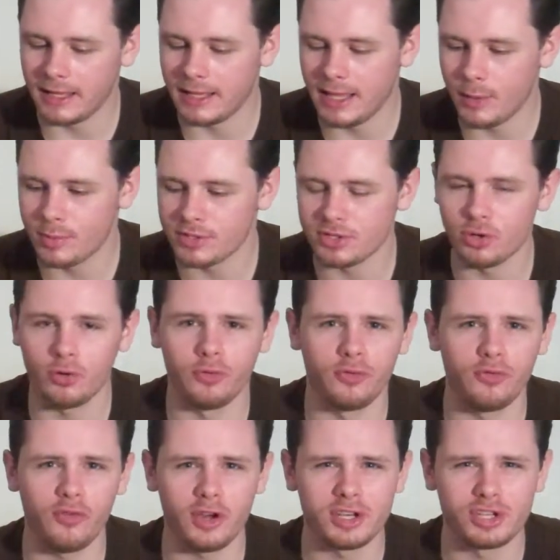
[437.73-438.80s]
it was so
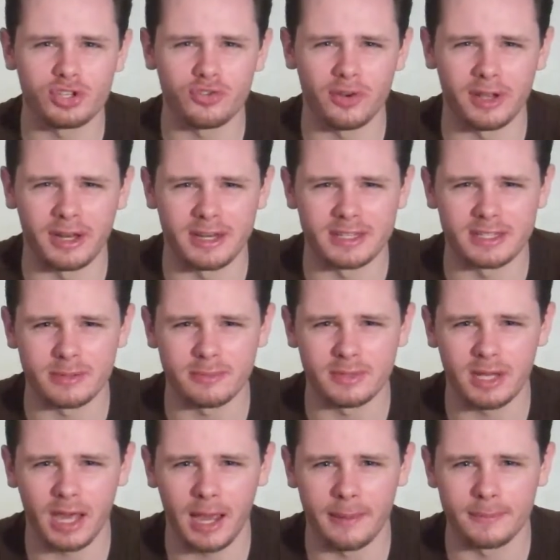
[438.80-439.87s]
frustrating
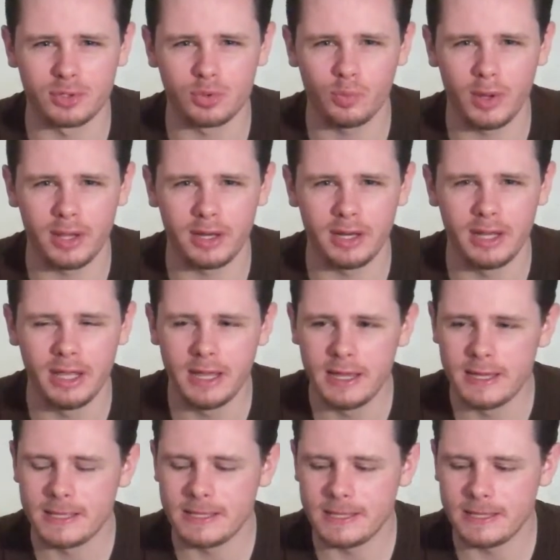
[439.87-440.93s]
sometimes when,
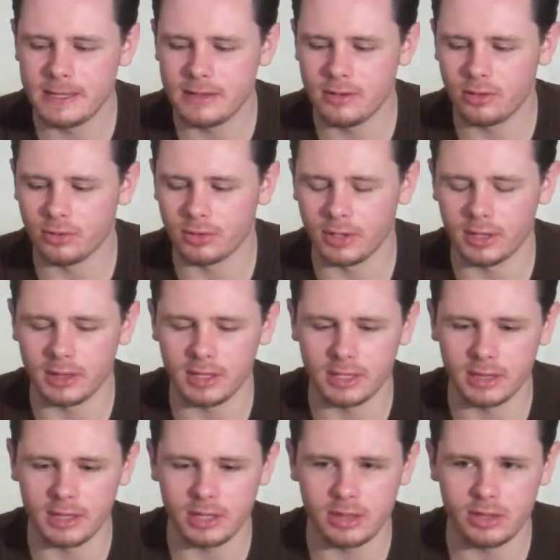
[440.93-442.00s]
you know,
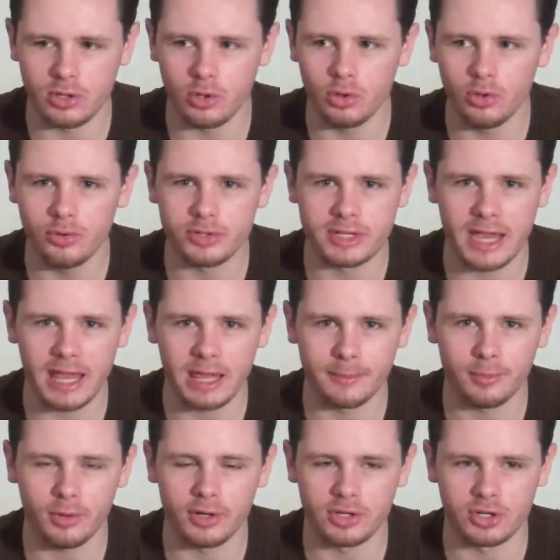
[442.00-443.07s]
you lose
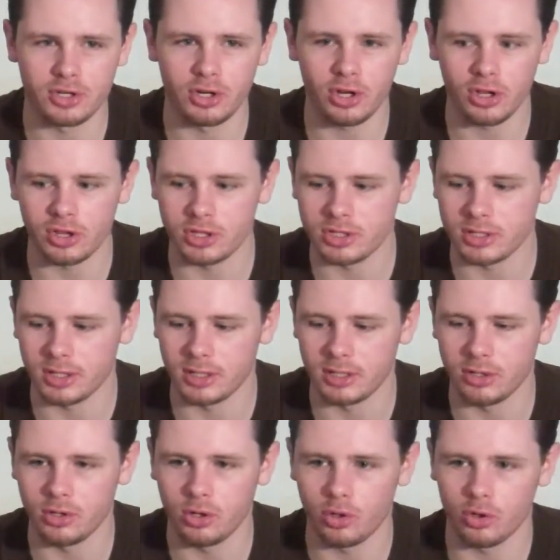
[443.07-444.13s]
calibration and all of a
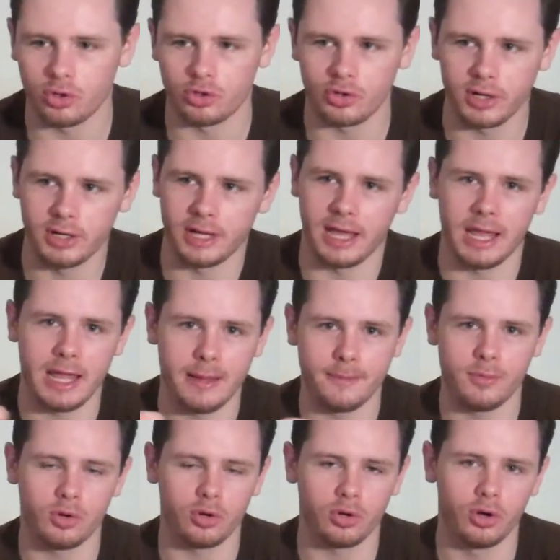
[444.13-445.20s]
sudden, you know, you're trying to
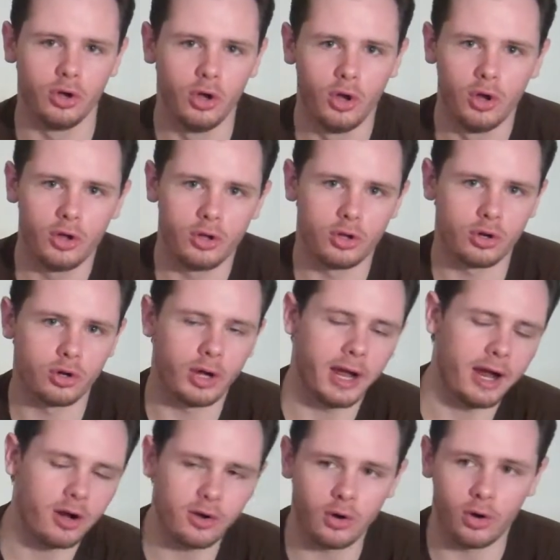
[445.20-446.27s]
aim your
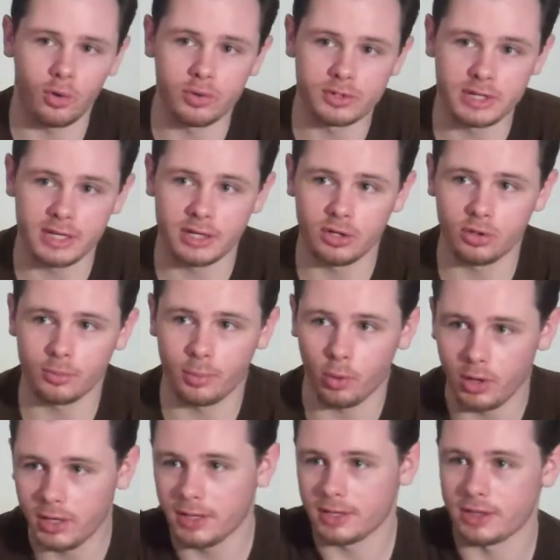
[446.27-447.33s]
arrows and you're
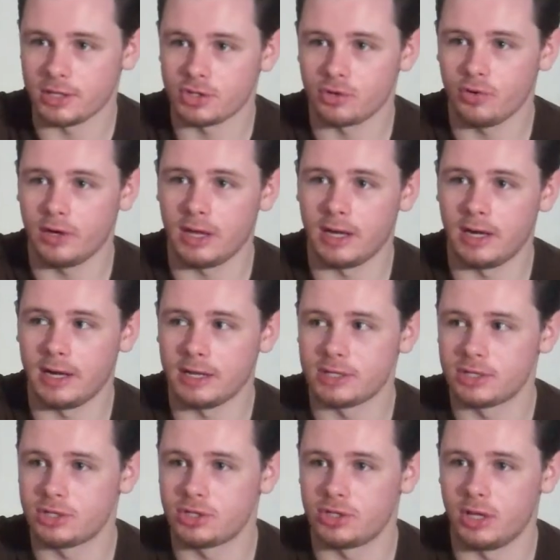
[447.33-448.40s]
pointing at the screen
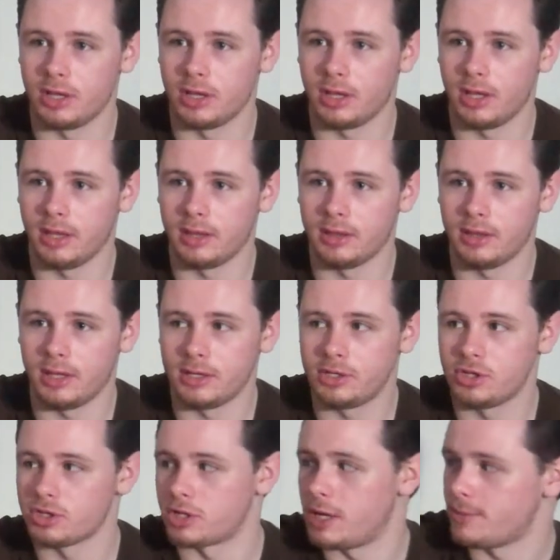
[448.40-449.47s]
and it
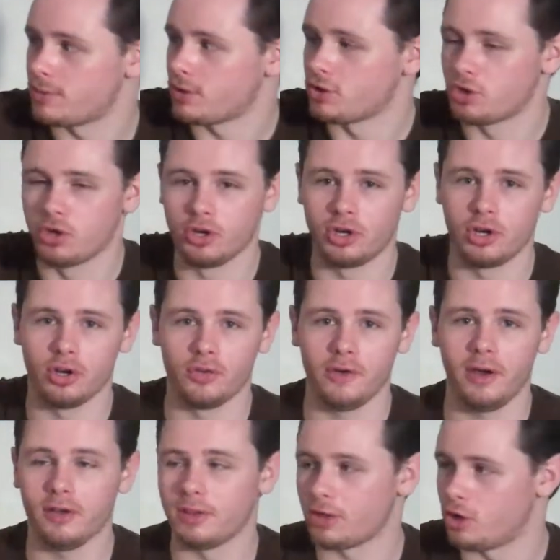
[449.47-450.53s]
just keeps on turning
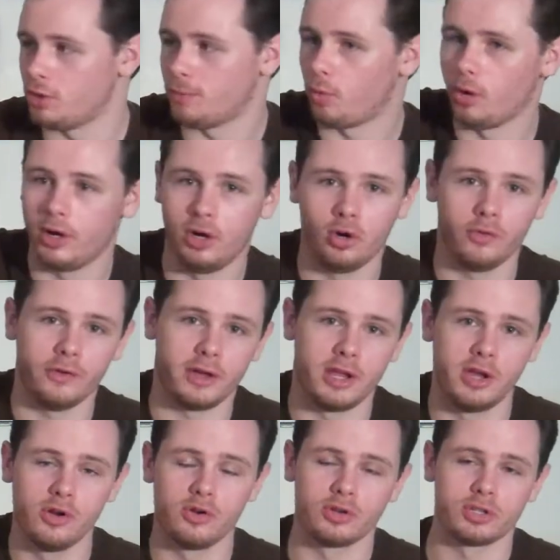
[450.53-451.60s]
around like you're pointing over
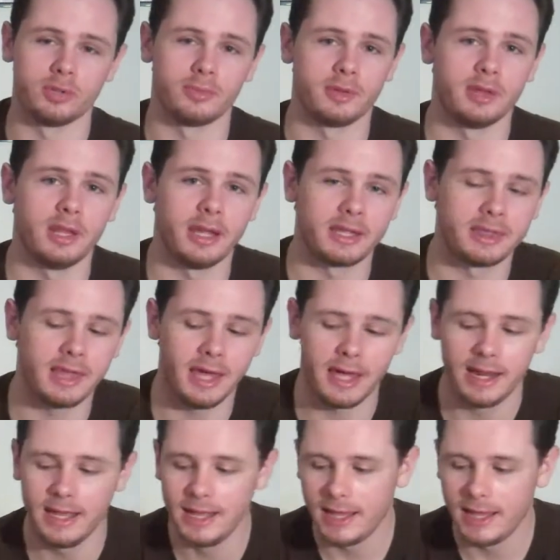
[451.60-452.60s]
here or something like that.